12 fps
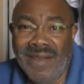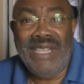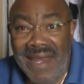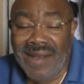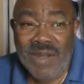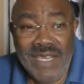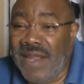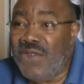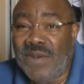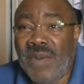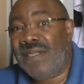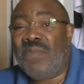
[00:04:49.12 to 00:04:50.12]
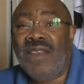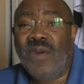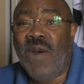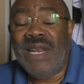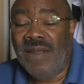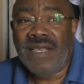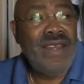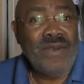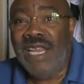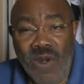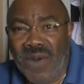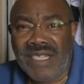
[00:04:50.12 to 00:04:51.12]
do the drawing
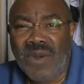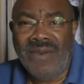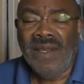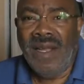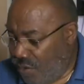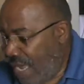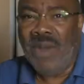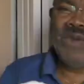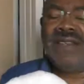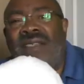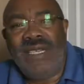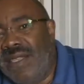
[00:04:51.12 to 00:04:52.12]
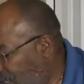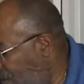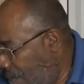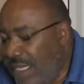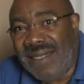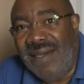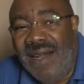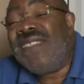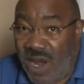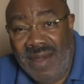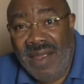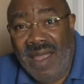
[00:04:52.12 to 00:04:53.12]
with my drawing,
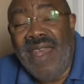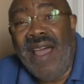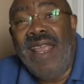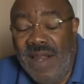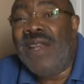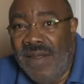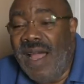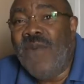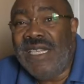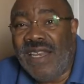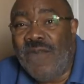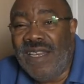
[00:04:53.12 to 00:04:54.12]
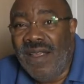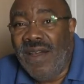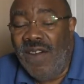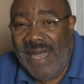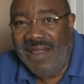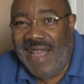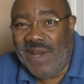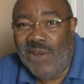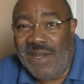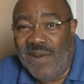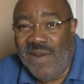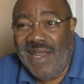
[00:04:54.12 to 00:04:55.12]
design the product,
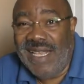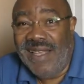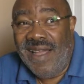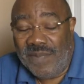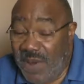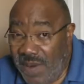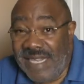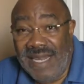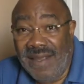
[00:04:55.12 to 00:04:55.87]
and then